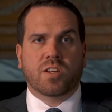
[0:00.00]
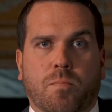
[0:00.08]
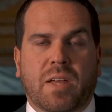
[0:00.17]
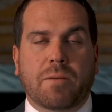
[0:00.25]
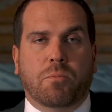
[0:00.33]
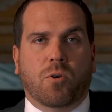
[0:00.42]

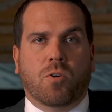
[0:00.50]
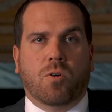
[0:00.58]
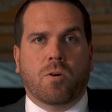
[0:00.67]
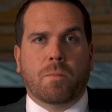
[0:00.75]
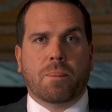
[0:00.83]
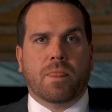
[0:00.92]
People
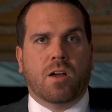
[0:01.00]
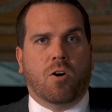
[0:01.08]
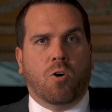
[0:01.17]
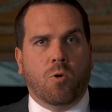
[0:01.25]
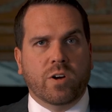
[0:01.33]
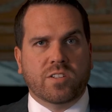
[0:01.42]

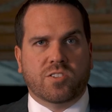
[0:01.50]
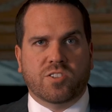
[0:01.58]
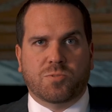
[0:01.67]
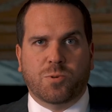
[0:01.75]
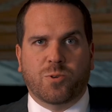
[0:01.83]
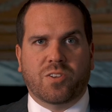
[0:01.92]
always
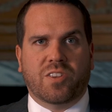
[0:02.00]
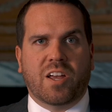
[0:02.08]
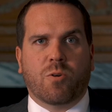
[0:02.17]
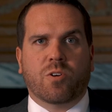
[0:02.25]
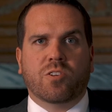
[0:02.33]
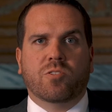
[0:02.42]
dispute that they
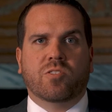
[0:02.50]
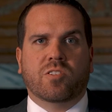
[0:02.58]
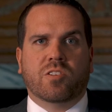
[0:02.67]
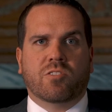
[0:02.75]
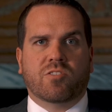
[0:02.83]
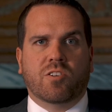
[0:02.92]
were using
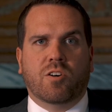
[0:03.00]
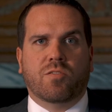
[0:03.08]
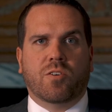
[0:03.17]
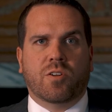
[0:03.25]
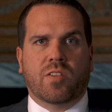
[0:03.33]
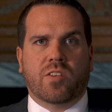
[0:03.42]
their cell
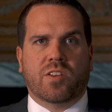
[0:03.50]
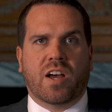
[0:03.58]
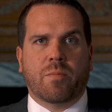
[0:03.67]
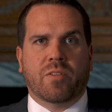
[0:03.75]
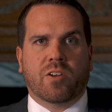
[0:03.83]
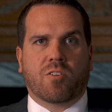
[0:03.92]
phone at the
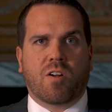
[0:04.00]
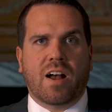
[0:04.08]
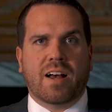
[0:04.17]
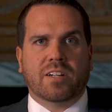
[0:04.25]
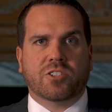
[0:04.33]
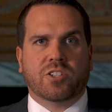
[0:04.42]
time of the
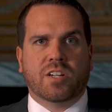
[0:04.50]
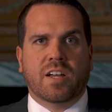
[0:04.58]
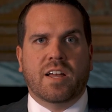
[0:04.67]
crash.